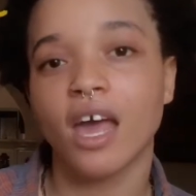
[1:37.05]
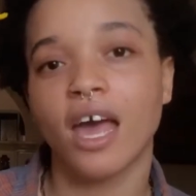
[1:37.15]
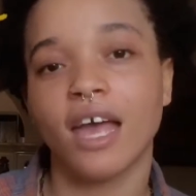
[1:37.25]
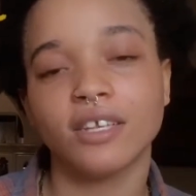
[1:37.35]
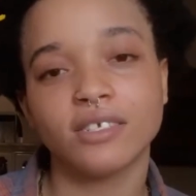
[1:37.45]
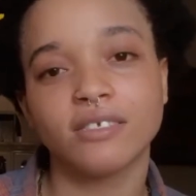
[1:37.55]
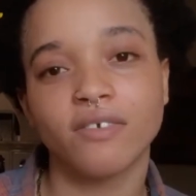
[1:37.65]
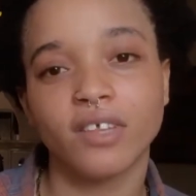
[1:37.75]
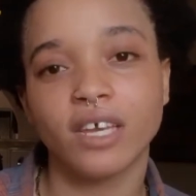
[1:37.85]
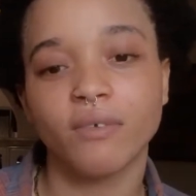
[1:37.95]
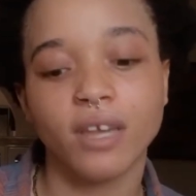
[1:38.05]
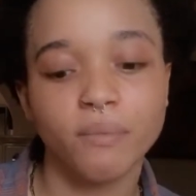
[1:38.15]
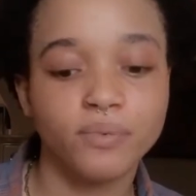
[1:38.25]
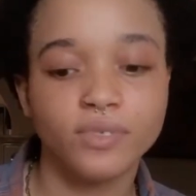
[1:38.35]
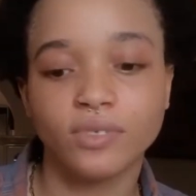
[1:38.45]
I just feel like when I
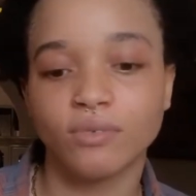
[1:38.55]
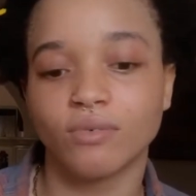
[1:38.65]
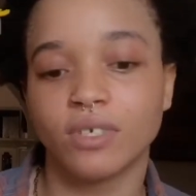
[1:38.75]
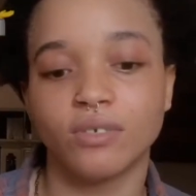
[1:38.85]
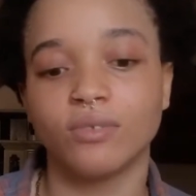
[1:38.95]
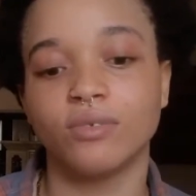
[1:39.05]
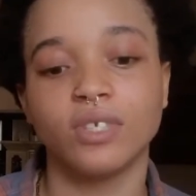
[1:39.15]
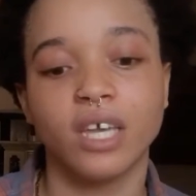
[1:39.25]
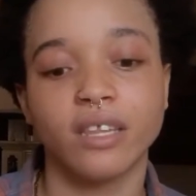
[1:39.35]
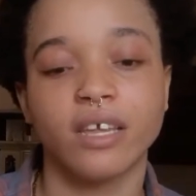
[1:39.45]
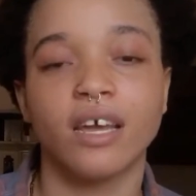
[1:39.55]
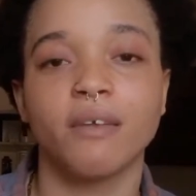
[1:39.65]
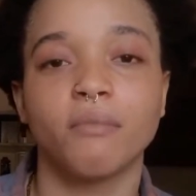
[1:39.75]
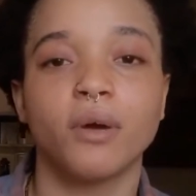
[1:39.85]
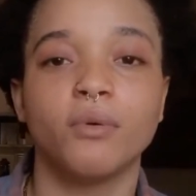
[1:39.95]
put one or two together in
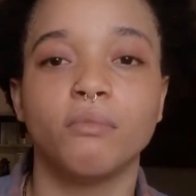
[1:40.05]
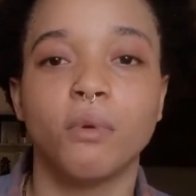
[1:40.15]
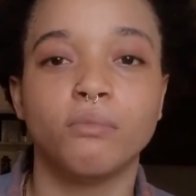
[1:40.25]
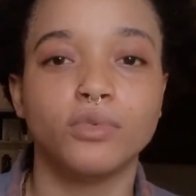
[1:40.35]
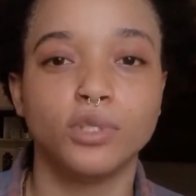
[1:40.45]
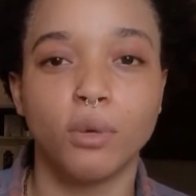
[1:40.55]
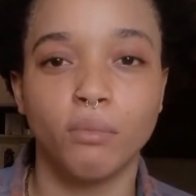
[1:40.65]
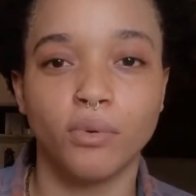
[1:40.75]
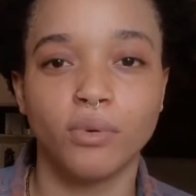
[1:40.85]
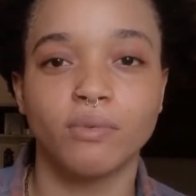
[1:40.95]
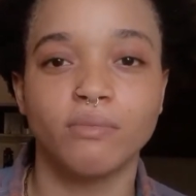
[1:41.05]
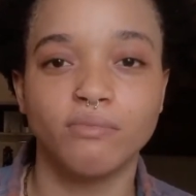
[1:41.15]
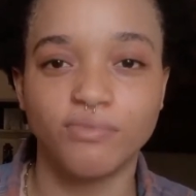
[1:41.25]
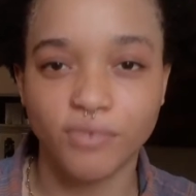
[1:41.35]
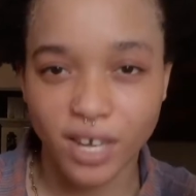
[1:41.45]
my whole mumbo jumbo
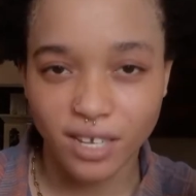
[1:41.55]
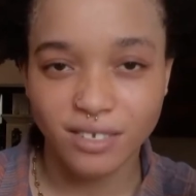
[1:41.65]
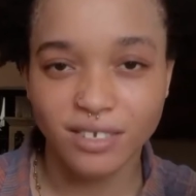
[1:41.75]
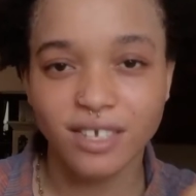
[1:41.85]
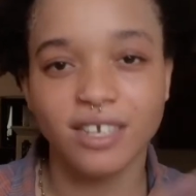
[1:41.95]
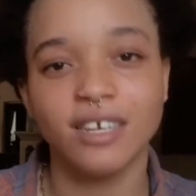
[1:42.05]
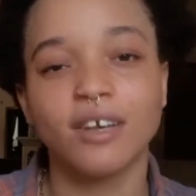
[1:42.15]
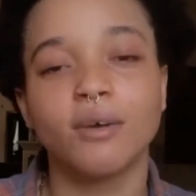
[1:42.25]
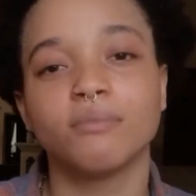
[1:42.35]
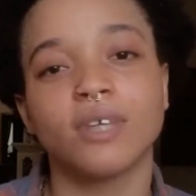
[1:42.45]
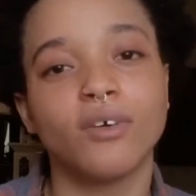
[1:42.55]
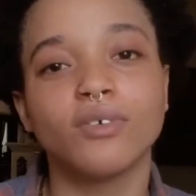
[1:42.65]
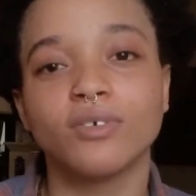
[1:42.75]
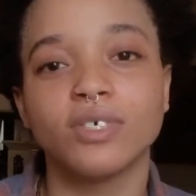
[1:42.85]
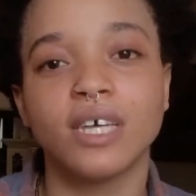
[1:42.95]
brain, it comes out
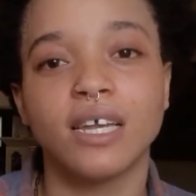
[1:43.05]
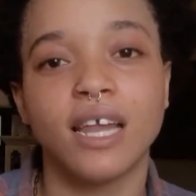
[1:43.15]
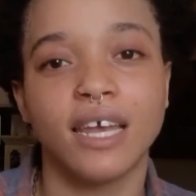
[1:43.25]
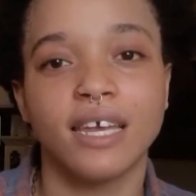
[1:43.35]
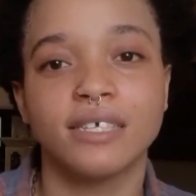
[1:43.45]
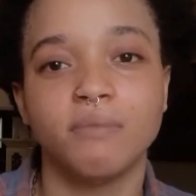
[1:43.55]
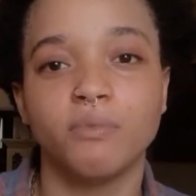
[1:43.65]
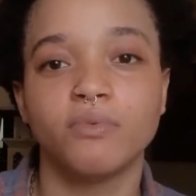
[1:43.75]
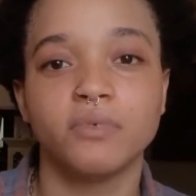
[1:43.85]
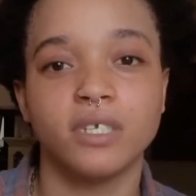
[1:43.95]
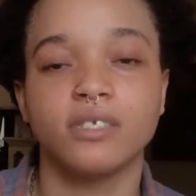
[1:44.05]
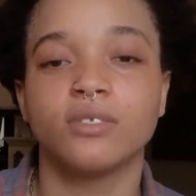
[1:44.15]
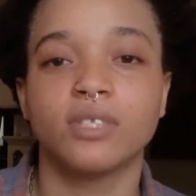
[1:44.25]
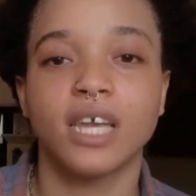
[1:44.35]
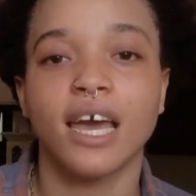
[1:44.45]
good, and I guess people relate to
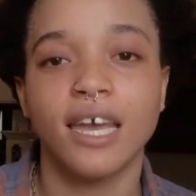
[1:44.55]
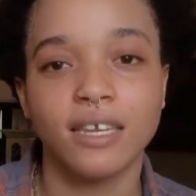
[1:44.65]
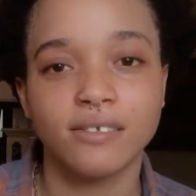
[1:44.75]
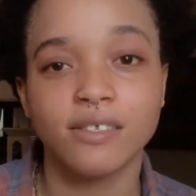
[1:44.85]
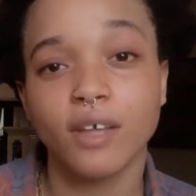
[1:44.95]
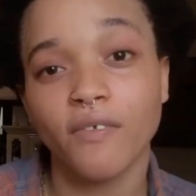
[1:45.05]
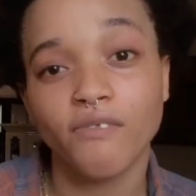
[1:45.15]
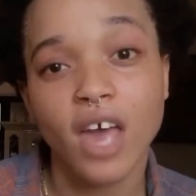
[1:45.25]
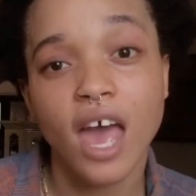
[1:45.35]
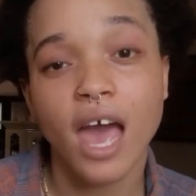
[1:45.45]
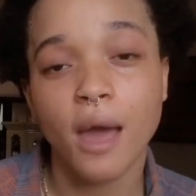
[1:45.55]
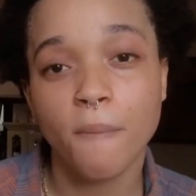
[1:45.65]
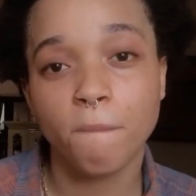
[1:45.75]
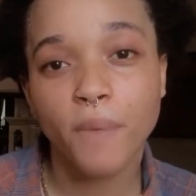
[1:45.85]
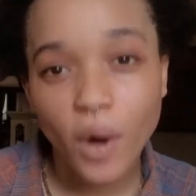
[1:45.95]
the kind of stuff I
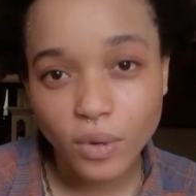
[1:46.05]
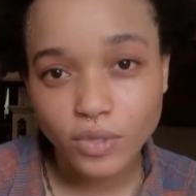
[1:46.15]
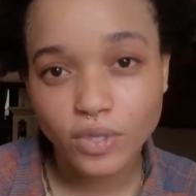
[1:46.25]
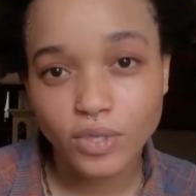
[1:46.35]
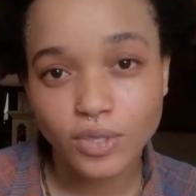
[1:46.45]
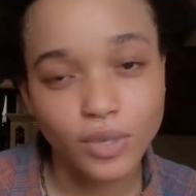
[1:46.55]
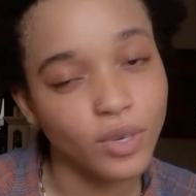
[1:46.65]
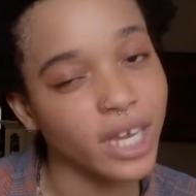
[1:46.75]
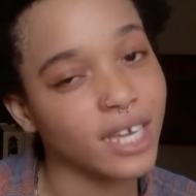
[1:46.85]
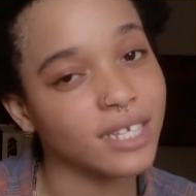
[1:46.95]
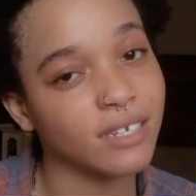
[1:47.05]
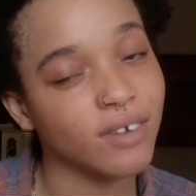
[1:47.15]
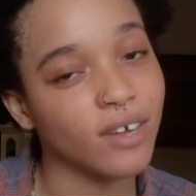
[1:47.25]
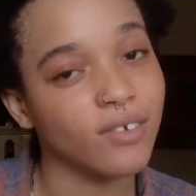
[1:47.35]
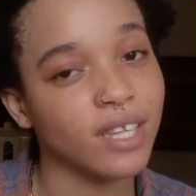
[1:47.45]
post. So I guess that's why I
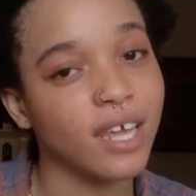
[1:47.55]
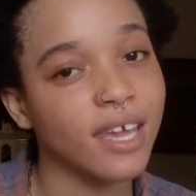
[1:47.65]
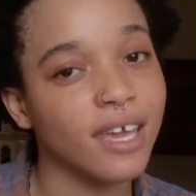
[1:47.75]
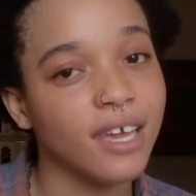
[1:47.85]
got like